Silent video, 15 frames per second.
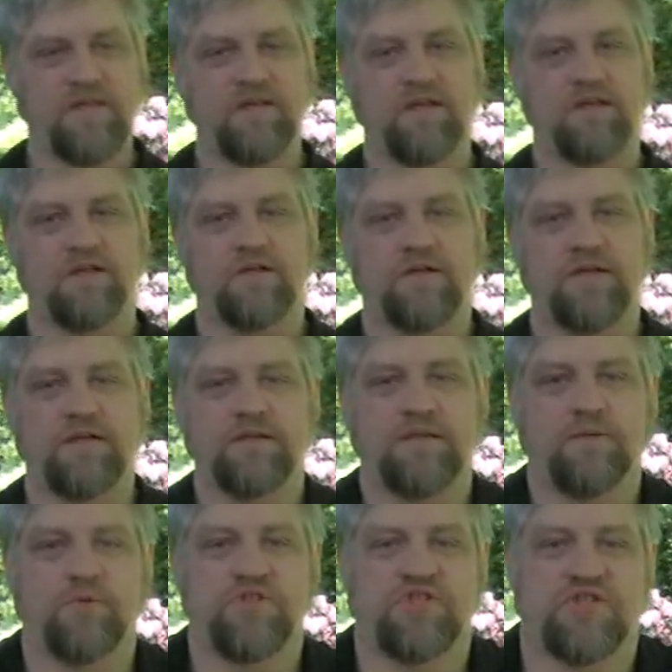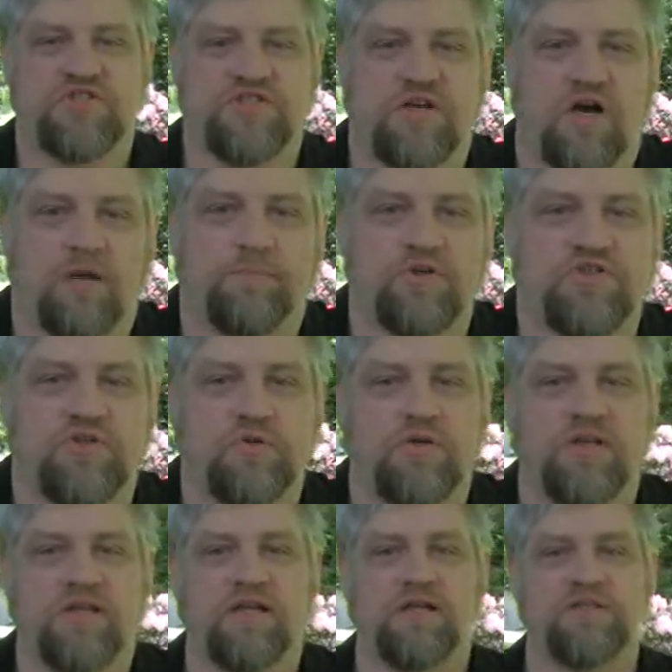You know, and it was just an
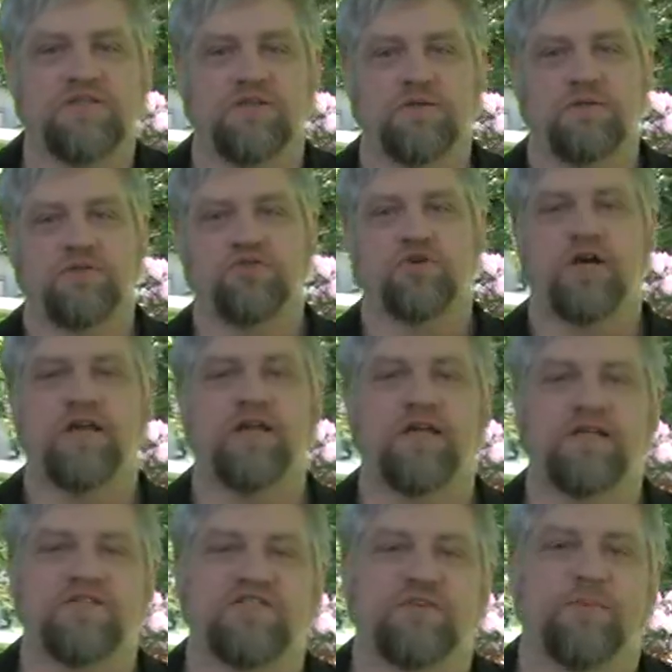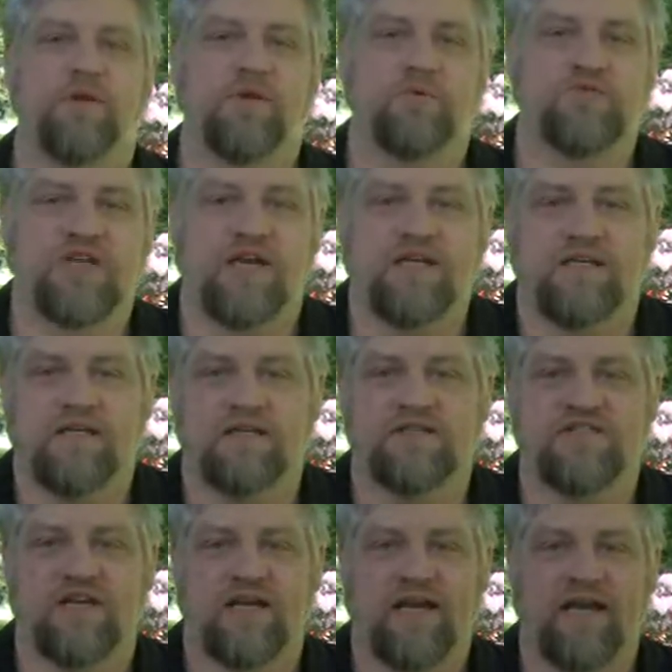opportunity to try to get some of those
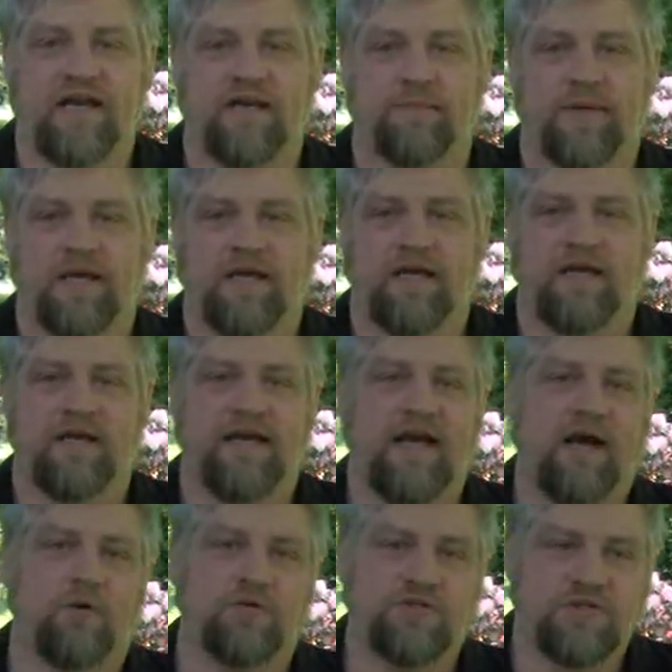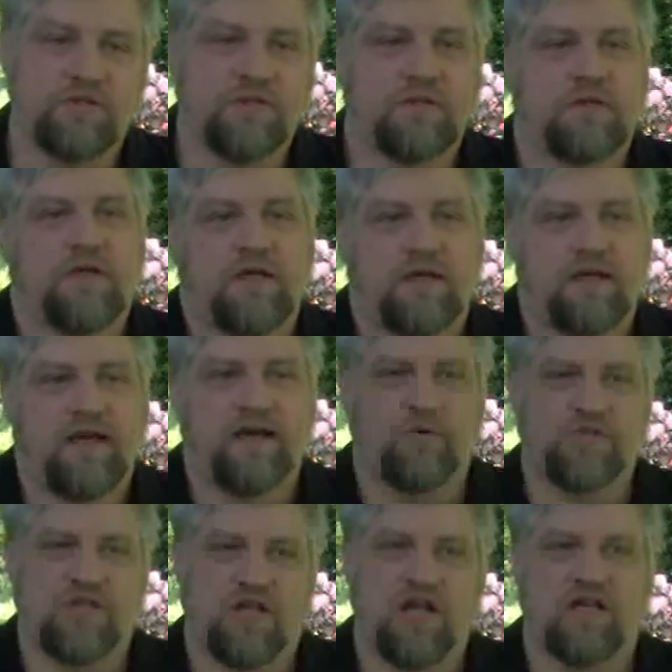ideas I had in my head out. And it
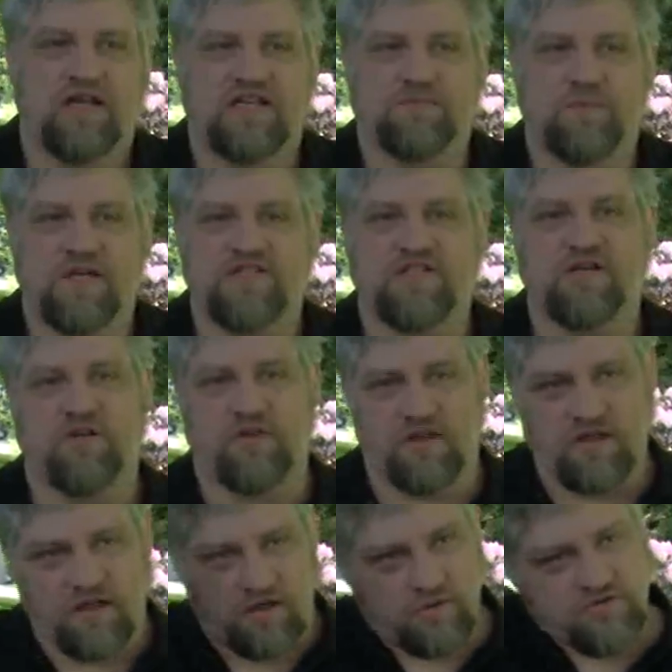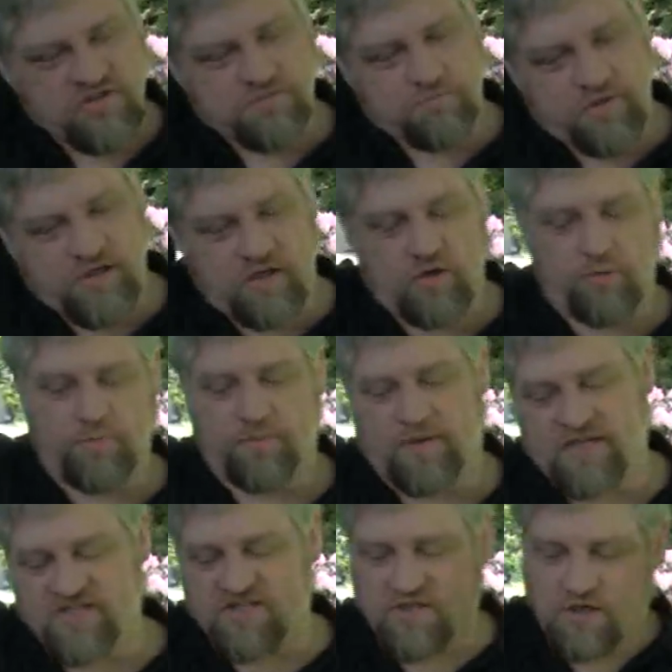was a lot less messier than, you know, splitting open
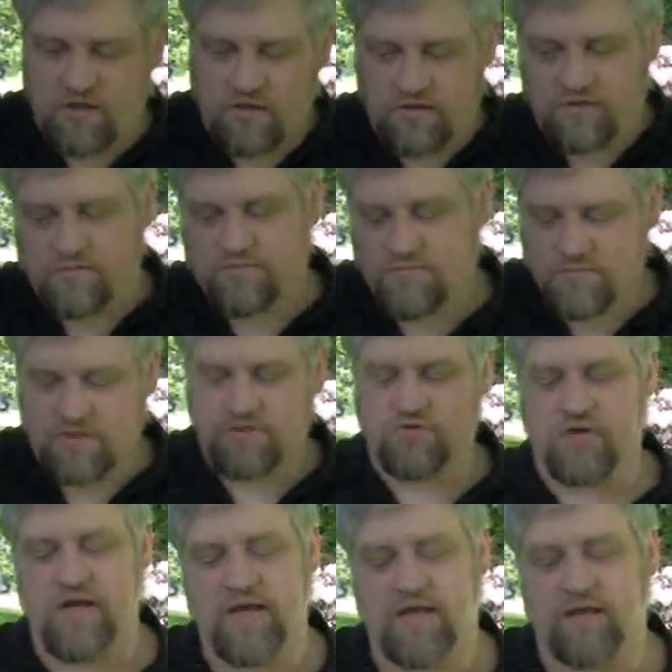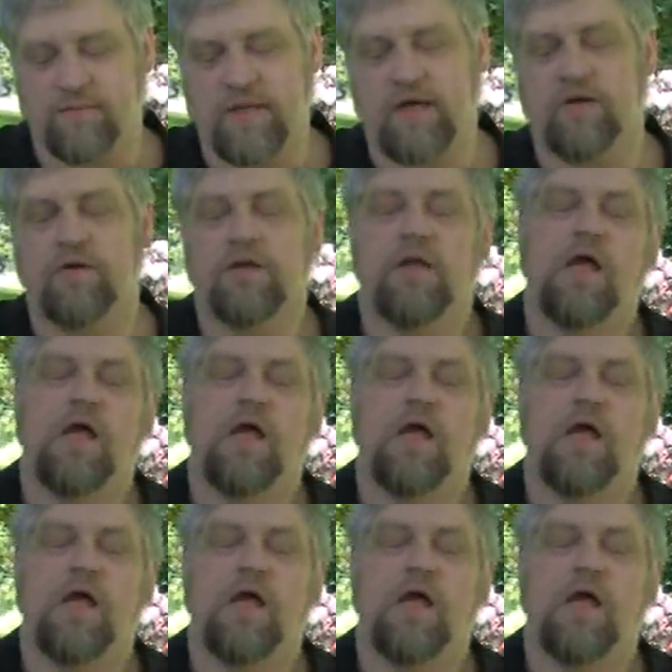my skull and dragging them out.